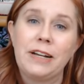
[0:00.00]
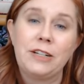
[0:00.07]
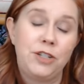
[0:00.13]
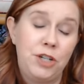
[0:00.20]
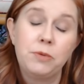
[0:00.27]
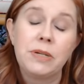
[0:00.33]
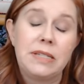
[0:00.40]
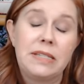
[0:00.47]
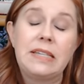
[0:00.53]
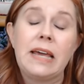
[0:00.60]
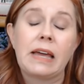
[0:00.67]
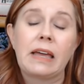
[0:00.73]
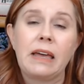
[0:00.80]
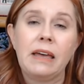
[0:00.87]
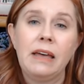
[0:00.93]
in, she was
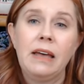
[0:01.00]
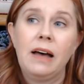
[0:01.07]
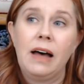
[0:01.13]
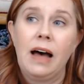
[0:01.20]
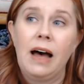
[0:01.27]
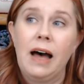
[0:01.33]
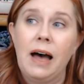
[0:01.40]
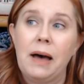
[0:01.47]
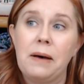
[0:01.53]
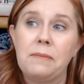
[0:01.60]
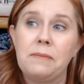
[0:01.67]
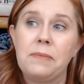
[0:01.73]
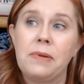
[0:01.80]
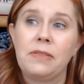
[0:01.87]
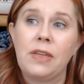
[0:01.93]
sick.
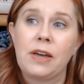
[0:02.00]
Um,